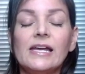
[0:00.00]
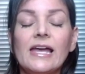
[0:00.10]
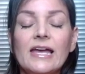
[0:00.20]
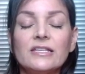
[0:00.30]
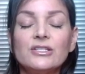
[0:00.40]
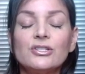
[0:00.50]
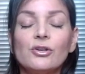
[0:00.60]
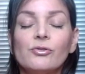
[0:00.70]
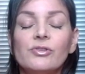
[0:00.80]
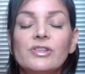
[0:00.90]
And
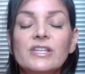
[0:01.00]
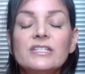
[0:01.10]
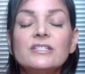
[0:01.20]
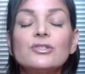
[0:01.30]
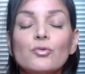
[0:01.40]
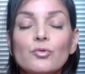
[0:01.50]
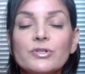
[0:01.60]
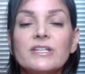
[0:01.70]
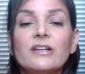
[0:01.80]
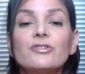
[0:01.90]
so this
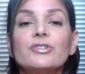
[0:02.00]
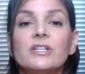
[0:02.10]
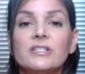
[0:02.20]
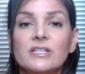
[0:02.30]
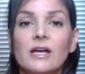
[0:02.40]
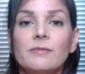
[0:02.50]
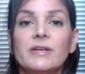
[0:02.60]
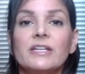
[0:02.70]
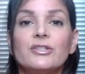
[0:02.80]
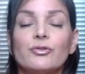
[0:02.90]
source energy is coming
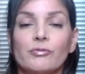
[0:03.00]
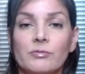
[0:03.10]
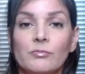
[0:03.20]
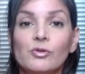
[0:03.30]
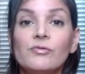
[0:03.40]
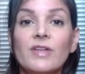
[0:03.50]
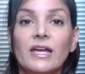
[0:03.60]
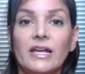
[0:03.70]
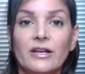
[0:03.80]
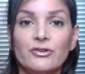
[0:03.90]
in to remove
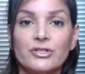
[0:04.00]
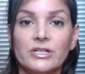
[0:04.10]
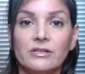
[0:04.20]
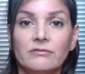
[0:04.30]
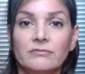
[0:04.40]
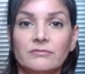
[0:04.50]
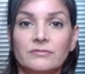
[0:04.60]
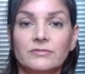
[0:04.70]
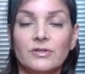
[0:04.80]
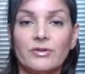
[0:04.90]
that energy,
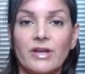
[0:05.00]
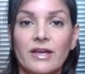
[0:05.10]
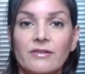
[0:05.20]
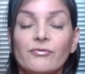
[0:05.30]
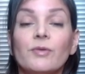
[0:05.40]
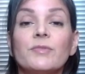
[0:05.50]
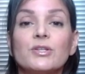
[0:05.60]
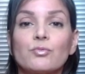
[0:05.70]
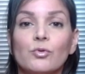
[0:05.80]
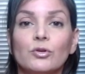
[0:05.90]
okay, from
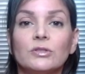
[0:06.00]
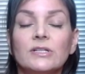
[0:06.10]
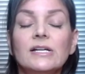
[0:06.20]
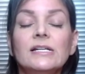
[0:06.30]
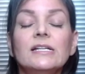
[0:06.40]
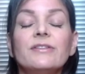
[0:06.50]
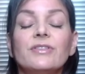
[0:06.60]
this world. The